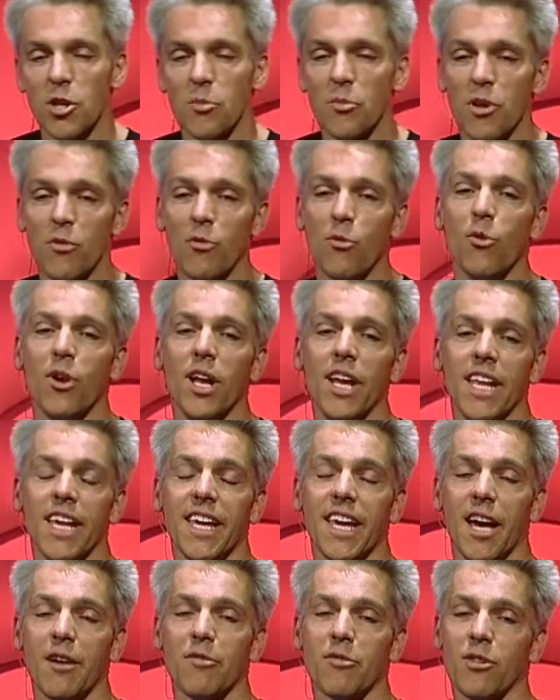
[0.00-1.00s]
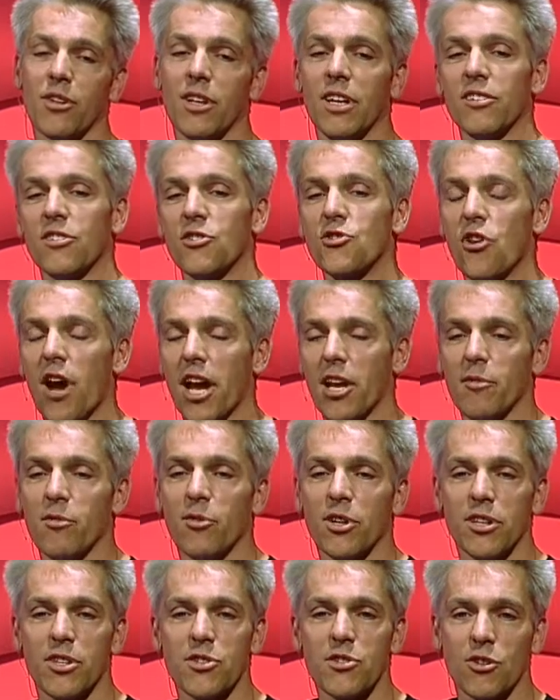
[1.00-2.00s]
So be really careful to try and
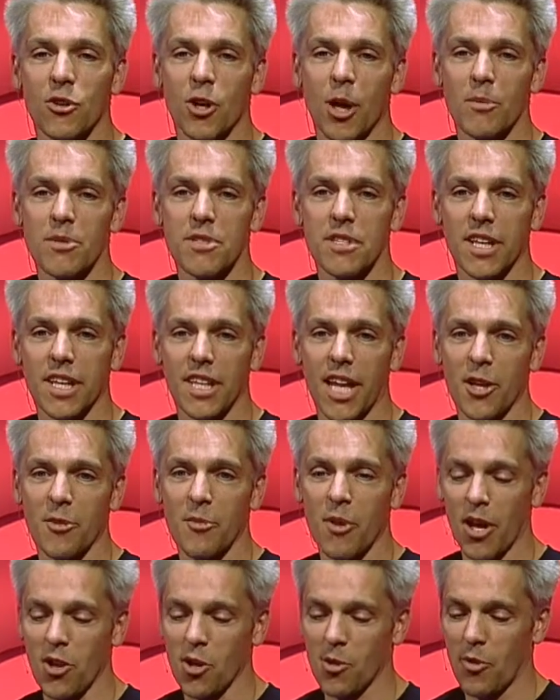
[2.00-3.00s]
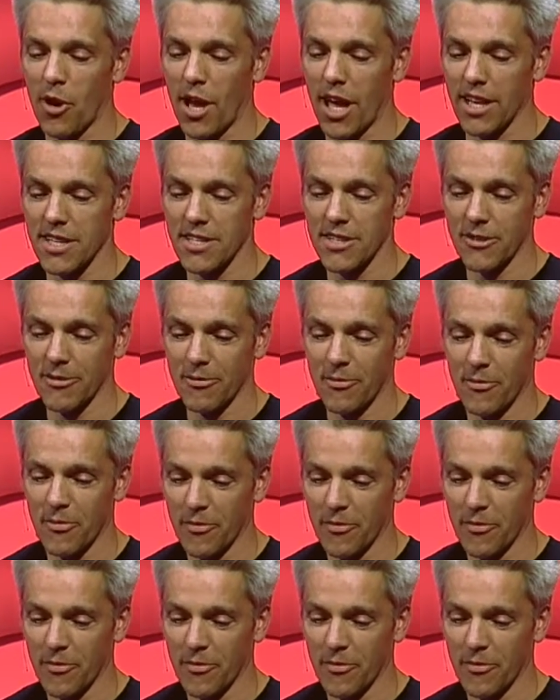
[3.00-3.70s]
avoid the screw-ups that can undermine your brand.